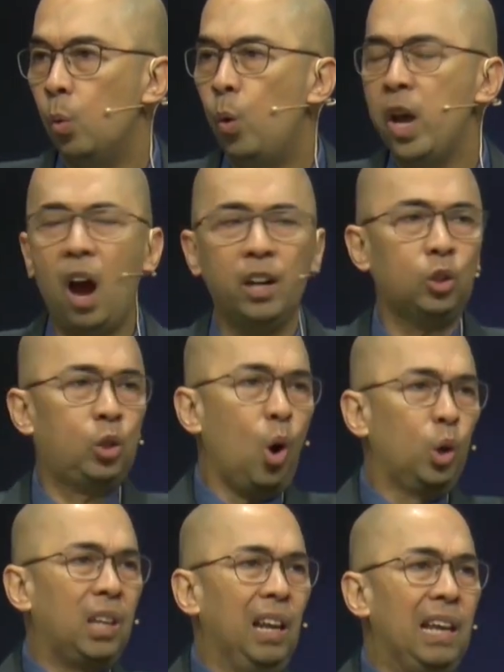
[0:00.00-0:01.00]
We are
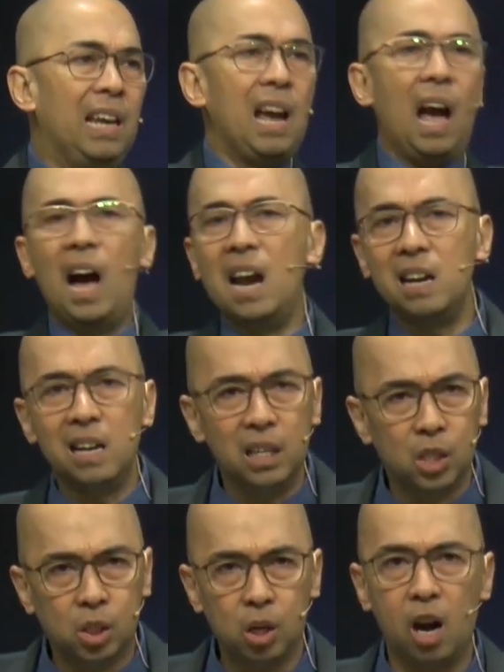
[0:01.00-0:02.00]
totally
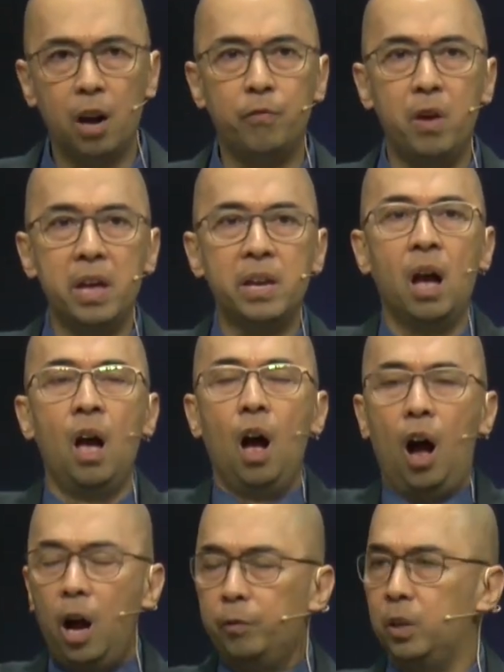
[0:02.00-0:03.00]
undeserving
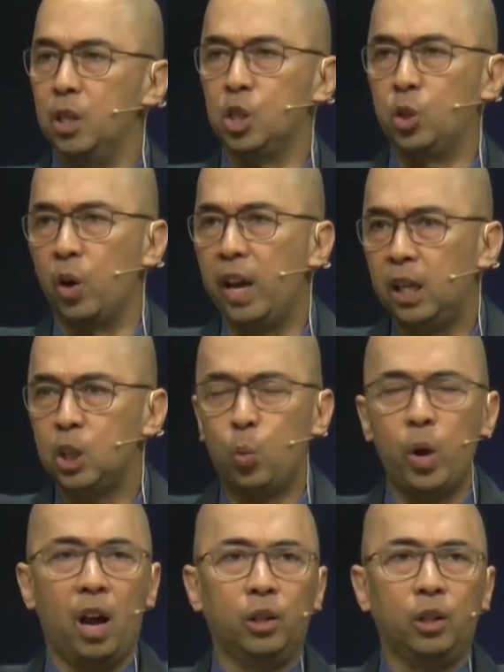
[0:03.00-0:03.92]
of this grace. We